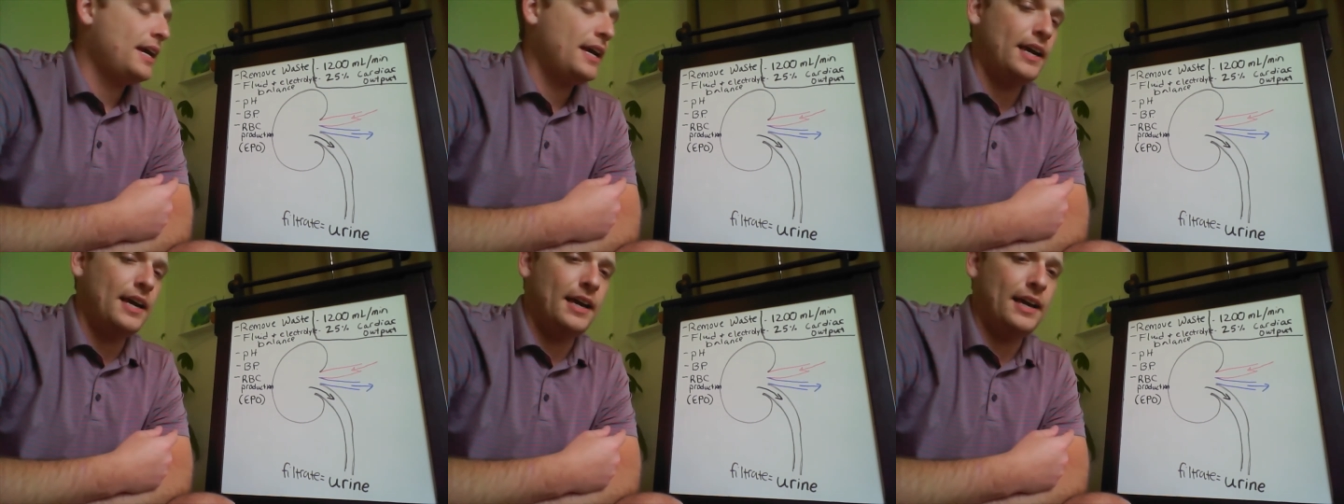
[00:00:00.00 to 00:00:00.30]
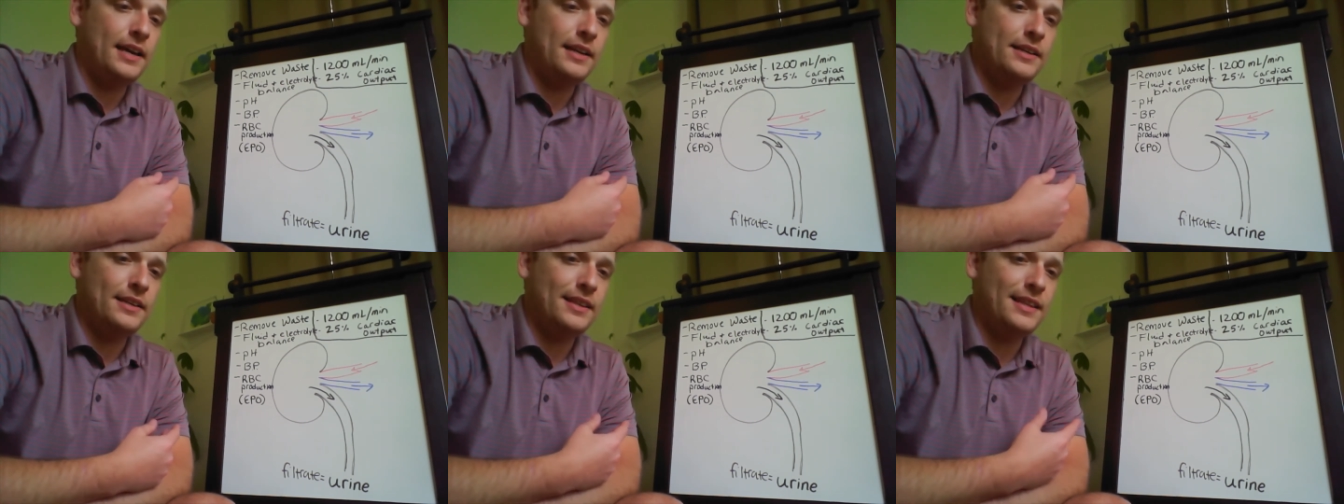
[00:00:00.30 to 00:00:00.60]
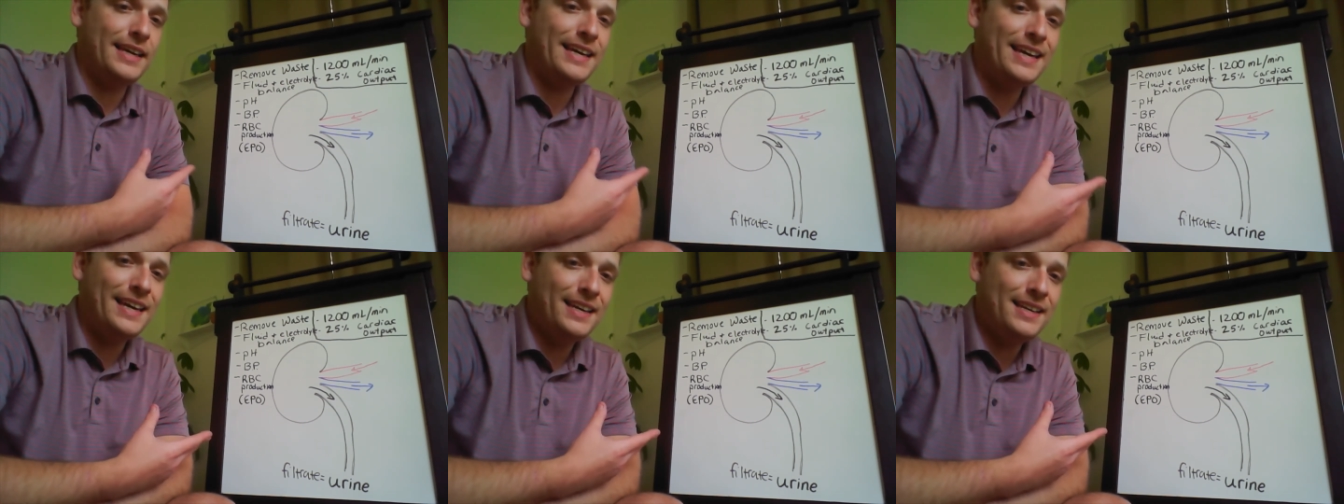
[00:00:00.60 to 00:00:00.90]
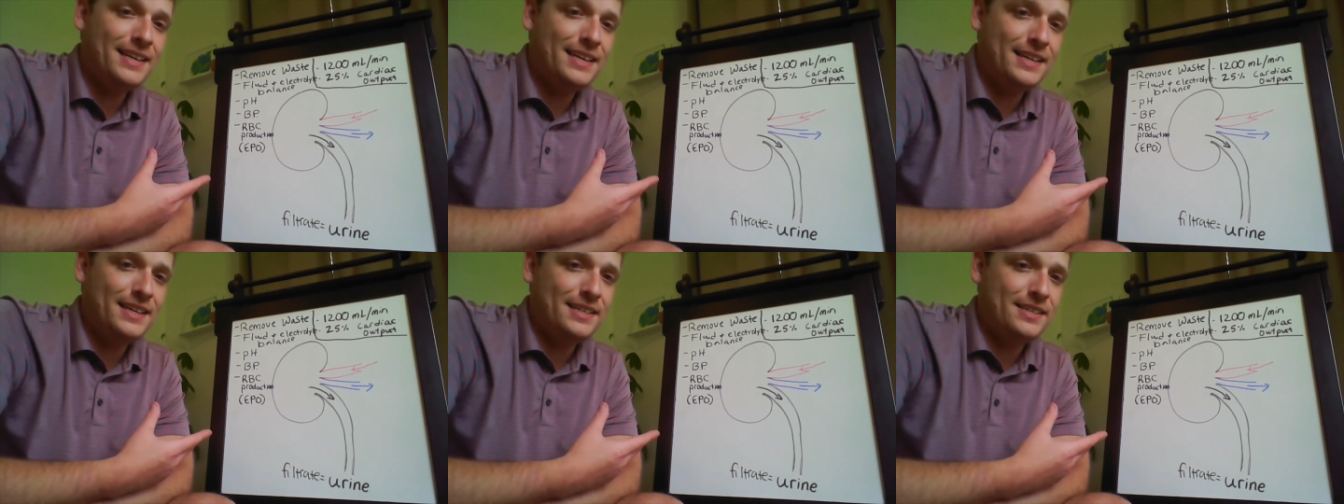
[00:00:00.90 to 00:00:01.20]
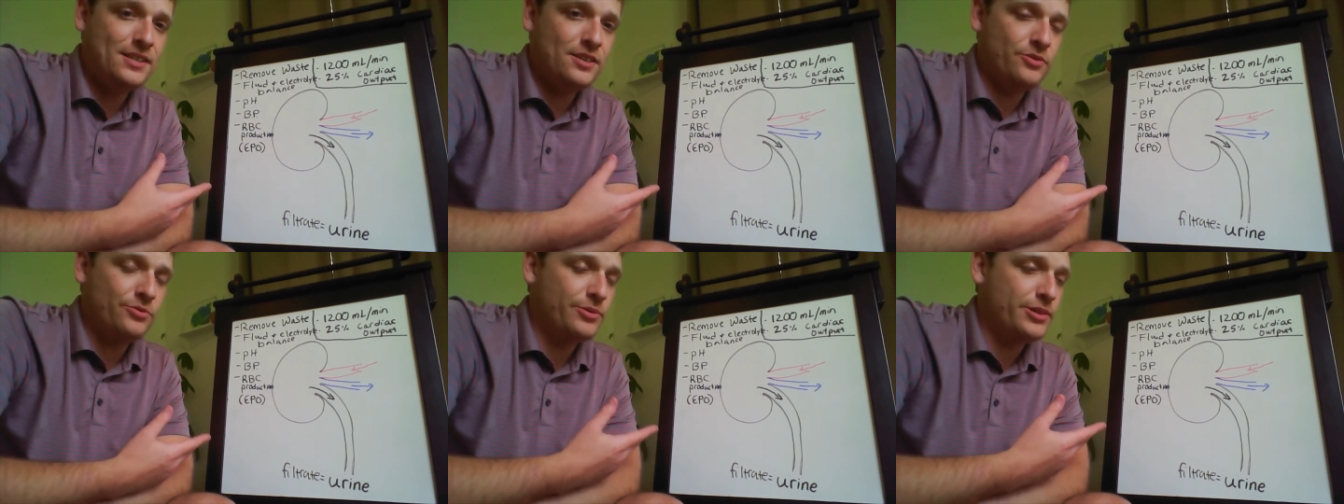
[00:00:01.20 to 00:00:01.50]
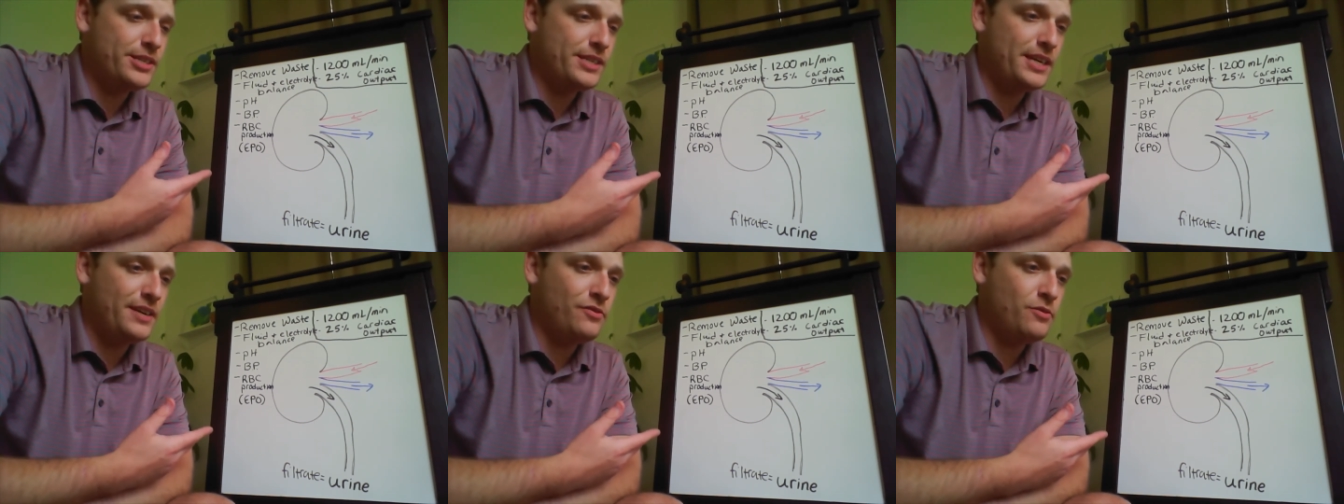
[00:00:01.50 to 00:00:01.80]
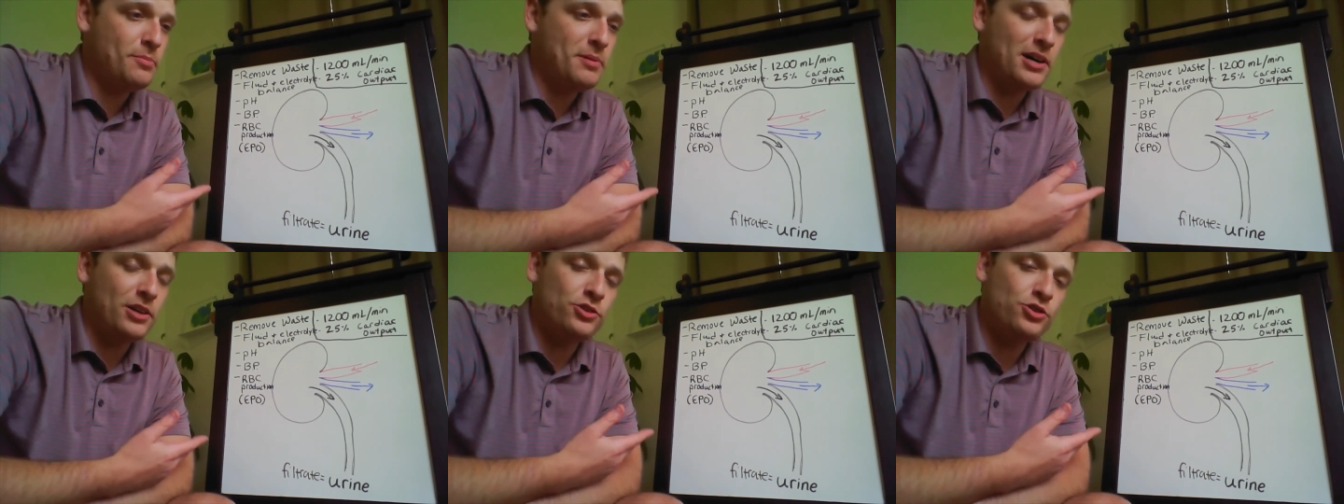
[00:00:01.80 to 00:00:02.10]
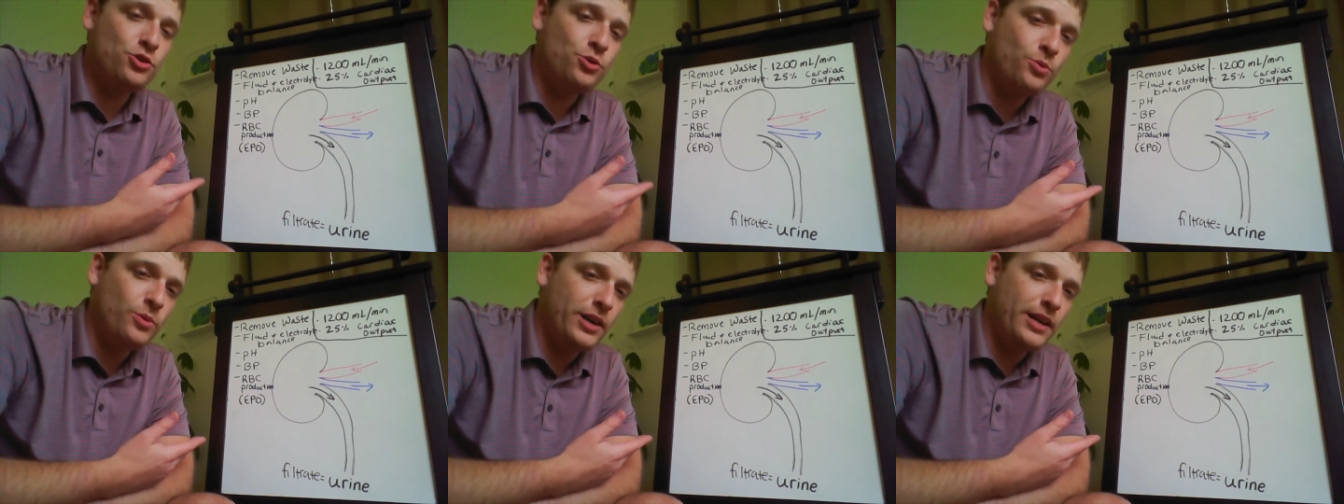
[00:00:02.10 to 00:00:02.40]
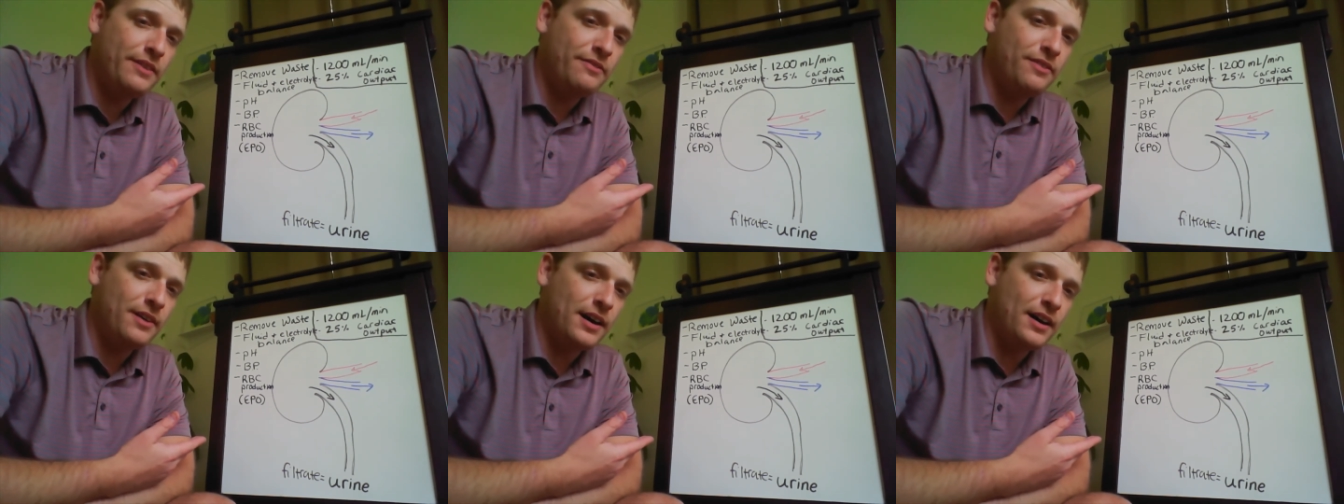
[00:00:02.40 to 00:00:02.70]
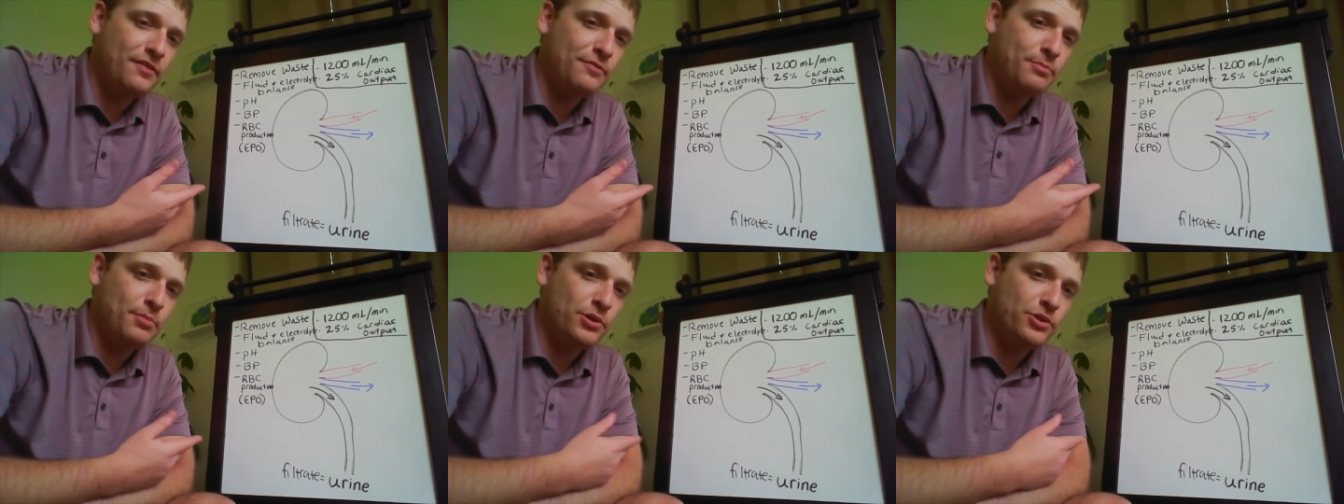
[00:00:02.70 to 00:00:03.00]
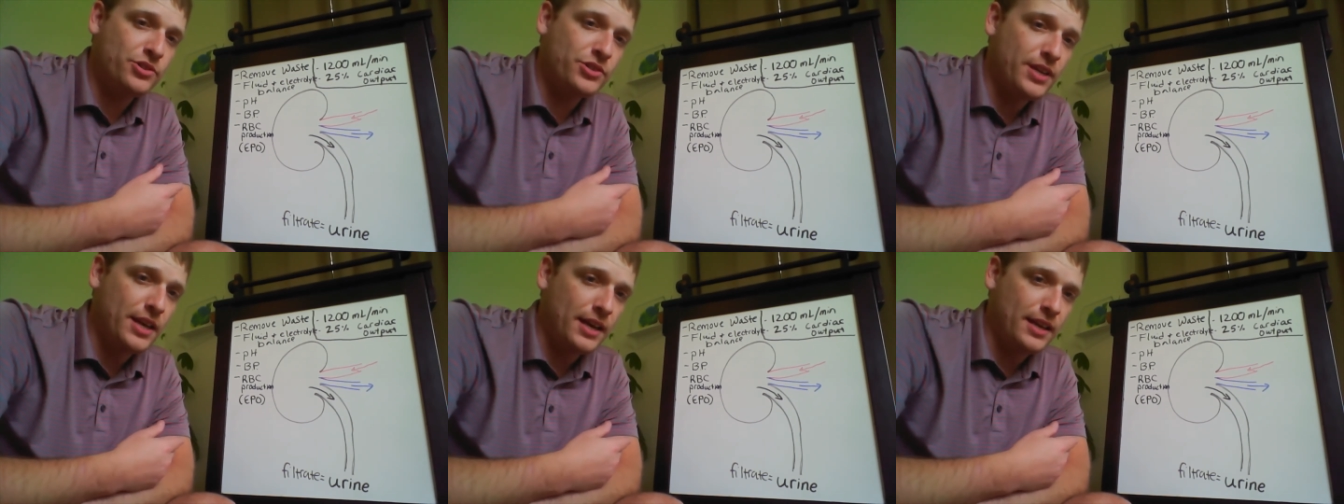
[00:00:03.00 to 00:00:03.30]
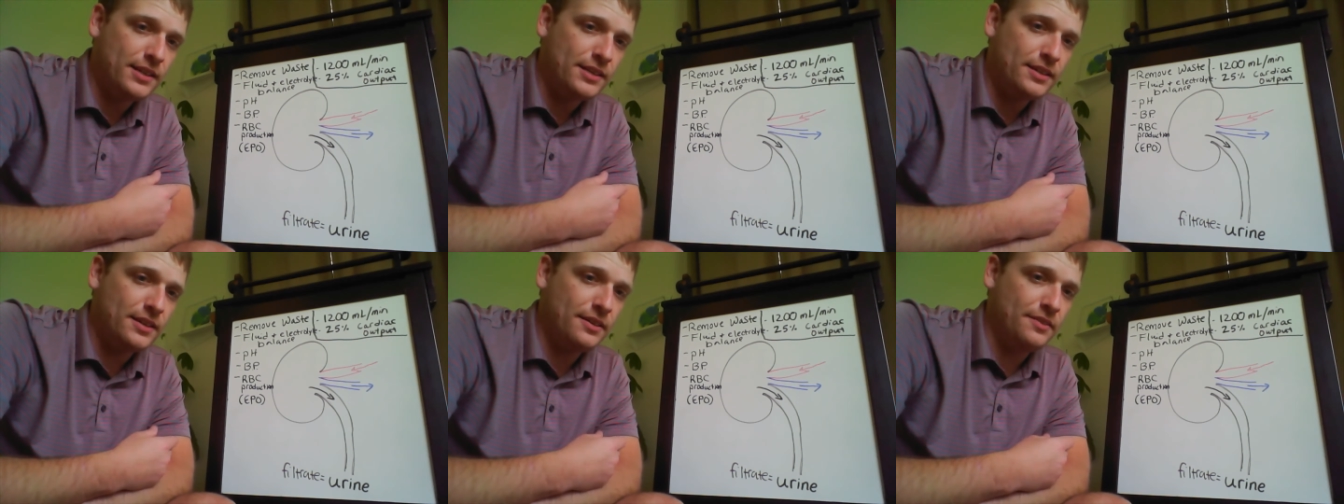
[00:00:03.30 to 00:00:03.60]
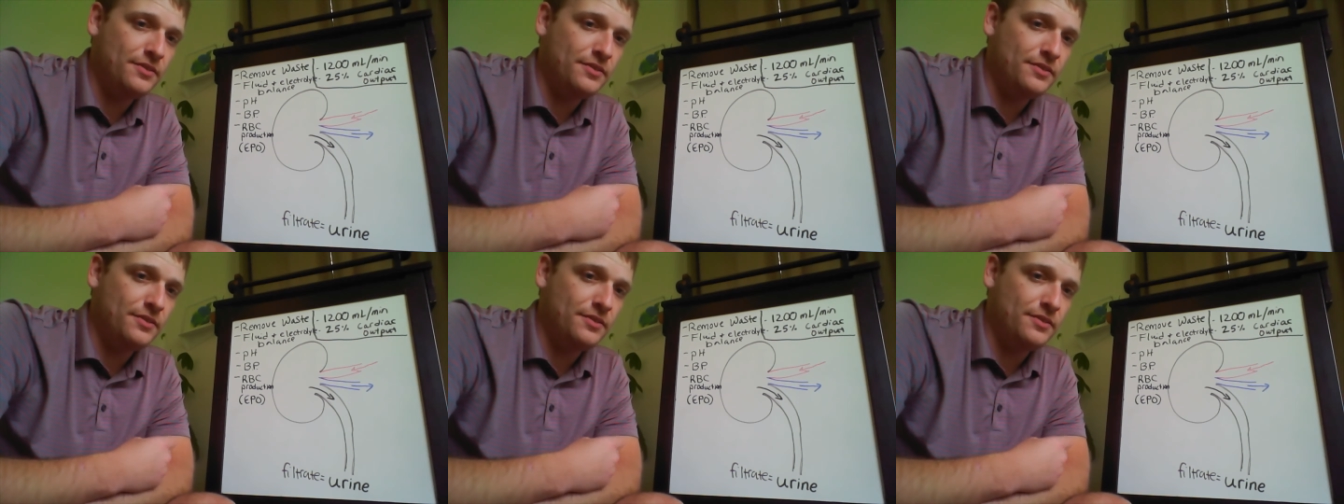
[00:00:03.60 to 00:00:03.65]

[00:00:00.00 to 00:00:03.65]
And the kidneys receive about 25%